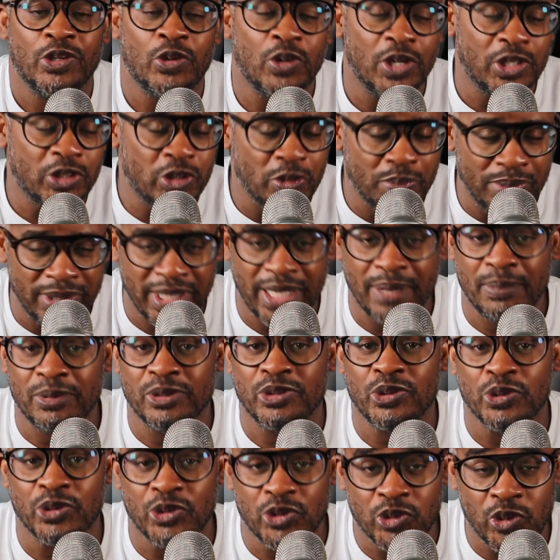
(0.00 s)
going to be able
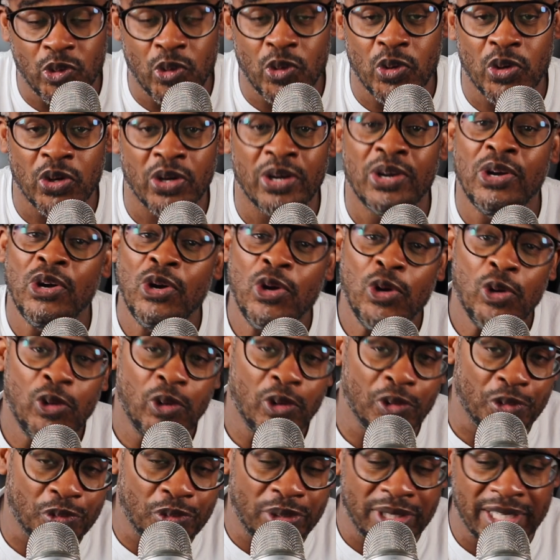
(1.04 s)
to score
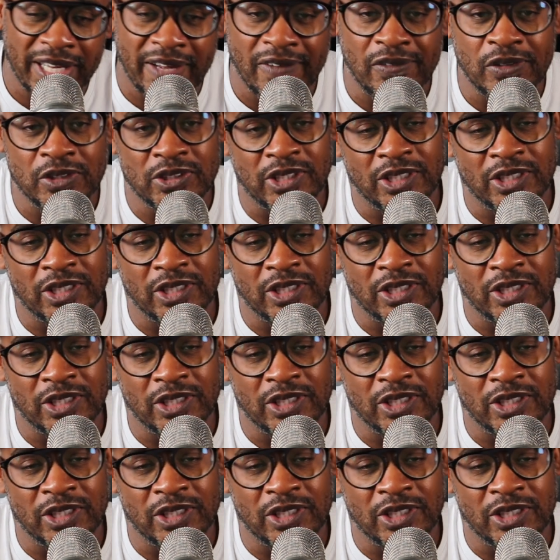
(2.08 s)
on three levels.